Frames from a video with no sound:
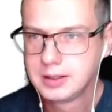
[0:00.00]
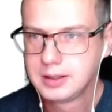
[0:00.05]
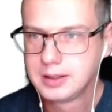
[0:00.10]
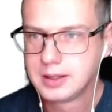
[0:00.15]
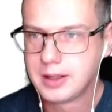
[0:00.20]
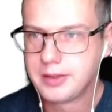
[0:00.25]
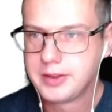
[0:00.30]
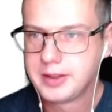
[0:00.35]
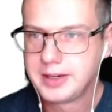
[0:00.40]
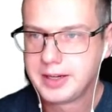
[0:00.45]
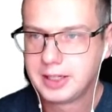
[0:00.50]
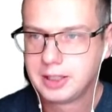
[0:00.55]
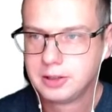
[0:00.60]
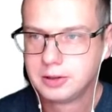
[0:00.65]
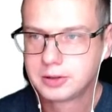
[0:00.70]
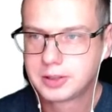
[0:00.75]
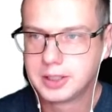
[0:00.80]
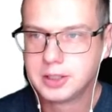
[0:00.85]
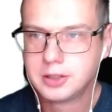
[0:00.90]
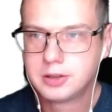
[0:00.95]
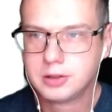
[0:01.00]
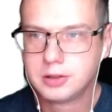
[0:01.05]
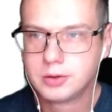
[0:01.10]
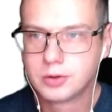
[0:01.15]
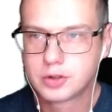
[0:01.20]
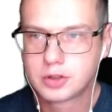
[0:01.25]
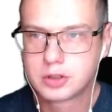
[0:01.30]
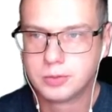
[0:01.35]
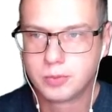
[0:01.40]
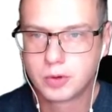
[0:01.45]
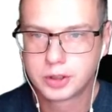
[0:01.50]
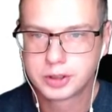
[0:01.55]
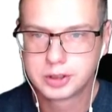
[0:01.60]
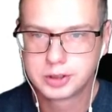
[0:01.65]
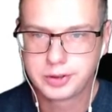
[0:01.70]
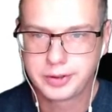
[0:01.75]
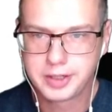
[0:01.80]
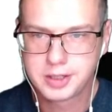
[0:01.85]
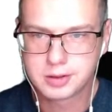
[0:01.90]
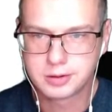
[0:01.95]
and then I look into
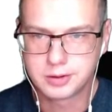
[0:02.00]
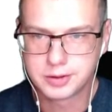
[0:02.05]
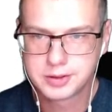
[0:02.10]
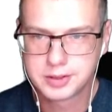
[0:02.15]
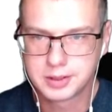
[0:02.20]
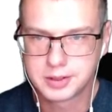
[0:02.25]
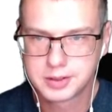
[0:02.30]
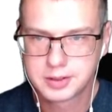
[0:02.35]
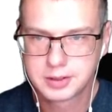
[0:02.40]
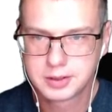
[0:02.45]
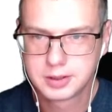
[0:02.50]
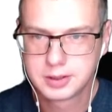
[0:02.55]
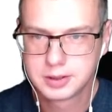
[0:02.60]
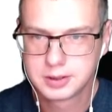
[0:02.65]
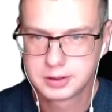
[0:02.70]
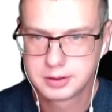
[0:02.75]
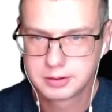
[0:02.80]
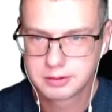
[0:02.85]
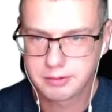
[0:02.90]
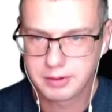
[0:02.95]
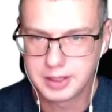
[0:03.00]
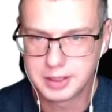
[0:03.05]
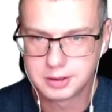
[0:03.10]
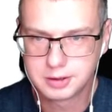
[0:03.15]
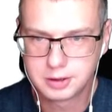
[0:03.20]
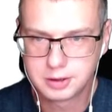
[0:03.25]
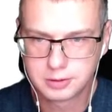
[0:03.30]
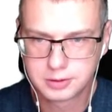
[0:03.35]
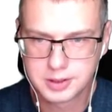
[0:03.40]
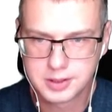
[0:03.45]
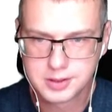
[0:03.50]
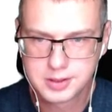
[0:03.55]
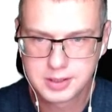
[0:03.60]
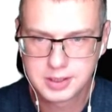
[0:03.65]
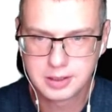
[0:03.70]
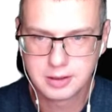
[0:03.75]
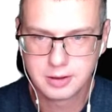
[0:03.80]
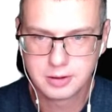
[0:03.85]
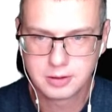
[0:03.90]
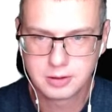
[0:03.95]
supported resources. Great, you can
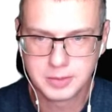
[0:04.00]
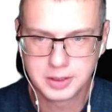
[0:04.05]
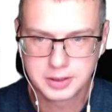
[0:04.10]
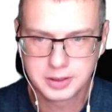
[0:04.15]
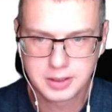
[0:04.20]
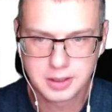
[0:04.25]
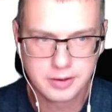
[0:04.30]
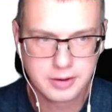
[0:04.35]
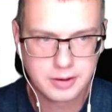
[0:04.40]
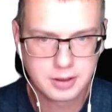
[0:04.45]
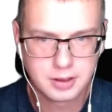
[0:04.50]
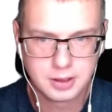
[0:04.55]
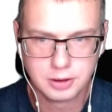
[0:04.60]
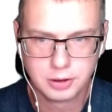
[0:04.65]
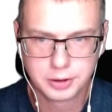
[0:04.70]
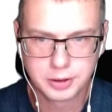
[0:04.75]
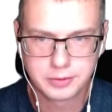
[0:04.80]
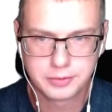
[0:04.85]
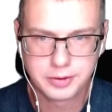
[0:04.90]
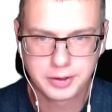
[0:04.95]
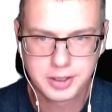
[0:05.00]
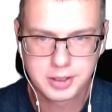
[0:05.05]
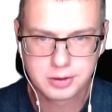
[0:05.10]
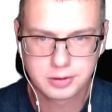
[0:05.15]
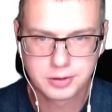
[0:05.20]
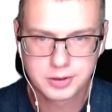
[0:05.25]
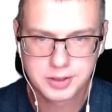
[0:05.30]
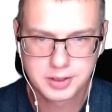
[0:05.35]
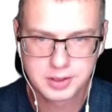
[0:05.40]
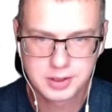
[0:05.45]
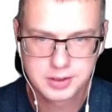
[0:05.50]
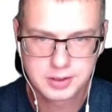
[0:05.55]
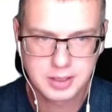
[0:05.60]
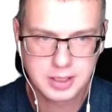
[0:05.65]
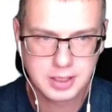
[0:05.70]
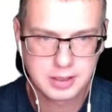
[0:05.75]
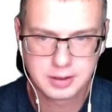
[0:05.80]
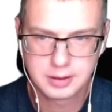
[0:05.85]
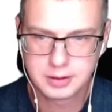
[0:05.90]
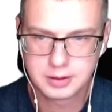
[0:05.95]
see, oh my God, there are a lot of resources.
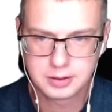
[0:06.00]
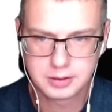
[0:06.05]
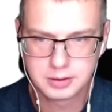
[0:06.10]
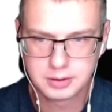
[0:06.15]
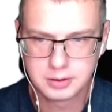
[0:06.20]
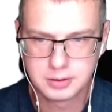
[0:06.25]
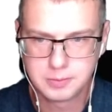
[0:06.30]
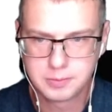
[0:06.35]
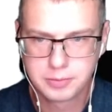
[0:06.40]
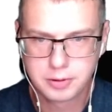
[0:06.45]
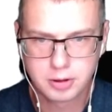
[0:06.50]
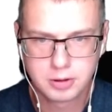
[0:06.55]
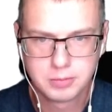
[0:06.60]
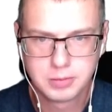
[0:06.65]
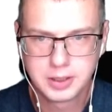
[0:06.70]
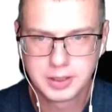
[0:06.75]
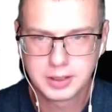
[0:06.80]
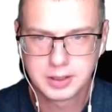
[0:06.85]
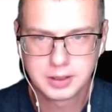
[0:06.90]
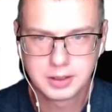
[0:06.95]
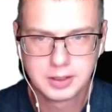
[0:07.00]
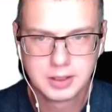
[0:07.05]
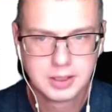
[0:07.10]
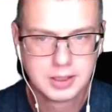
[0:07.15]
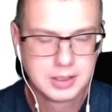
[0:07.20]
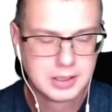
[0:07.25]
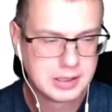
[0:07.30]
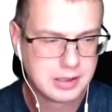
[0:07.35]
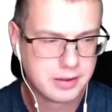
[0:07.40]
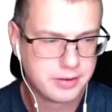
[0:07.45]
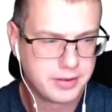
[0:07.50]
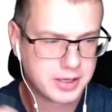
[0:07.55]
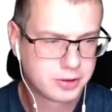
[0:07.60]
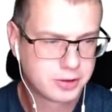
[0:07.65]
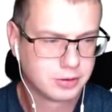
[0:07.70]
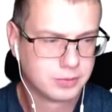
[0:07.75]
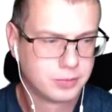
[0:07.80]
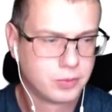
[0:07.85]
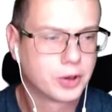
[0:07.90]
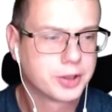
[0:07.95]
Probably they
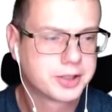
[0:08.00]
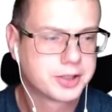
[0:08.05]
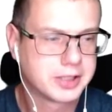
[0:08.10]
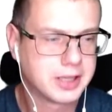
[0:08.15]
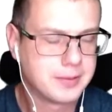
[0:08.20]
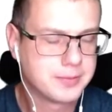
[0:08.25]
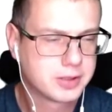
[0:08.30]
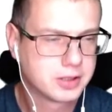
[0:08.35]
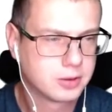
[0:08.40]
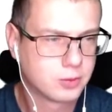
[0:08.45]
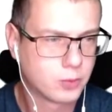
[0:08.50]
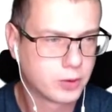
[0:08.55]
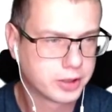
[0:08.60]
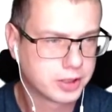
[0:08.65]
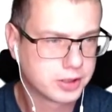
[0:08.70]
support something what